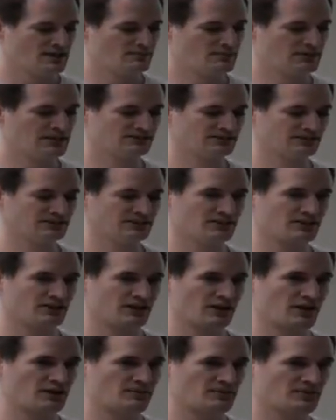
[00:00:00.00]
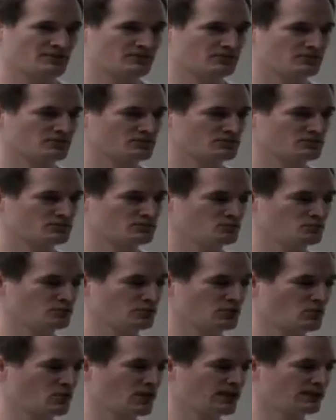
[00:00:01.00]
Basically, as you
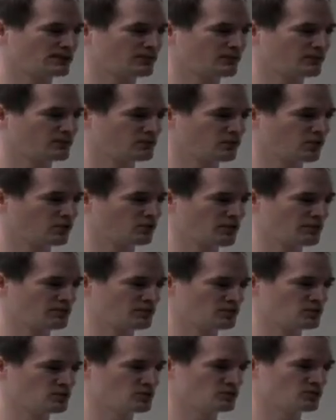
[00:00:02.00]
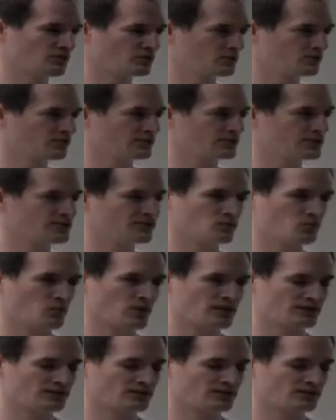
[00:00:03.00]
be aware, kind of lots of people use Confluence in a different way,